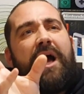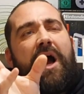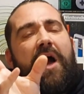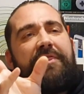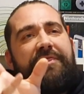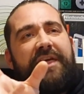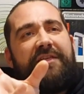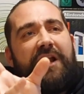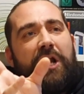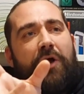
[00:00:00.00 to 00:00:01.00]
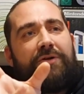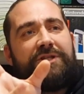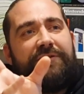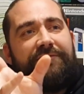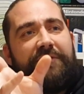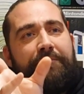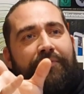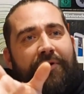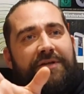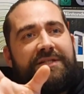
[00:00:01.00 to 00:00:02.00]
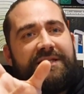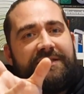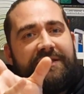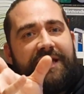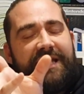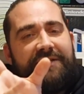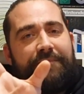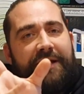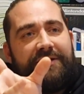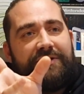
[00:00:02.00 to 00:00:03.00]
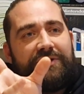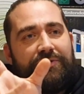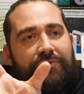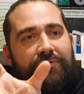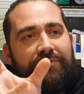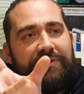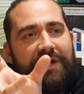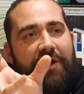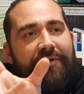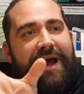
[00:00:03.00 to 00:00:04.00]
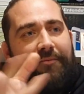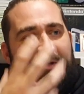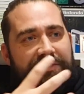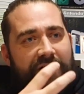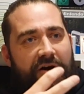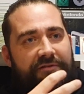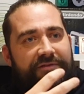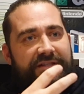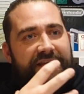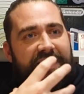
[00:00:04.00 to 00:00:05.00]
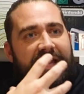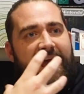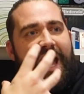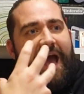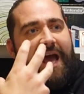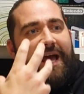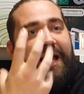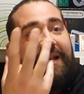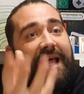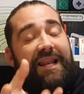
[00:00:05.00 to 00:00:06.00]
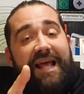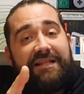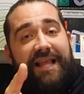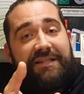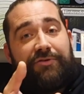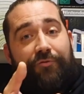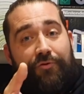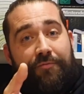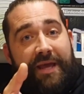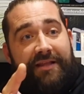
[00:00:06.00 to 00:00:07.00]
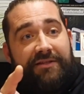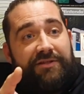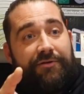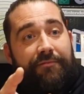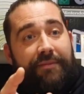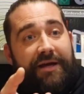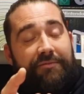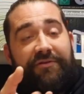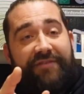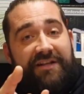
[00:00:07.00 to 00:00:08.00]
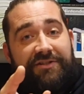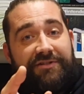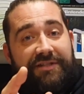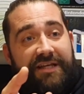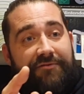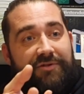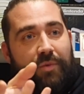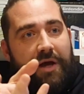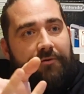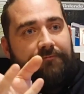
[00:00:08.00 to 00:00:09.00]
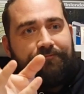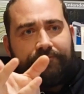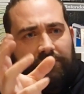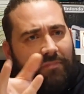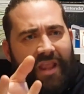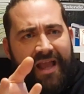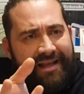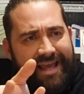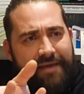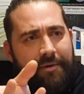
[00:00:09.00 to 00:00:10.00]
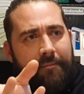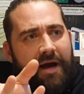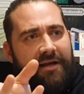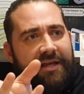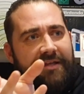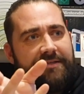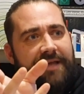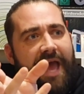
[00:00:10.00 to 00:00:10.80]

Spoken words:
I think a lot of the prices that independent stores are at, which I visit, and let's group in some conventions here as well, gaming markets,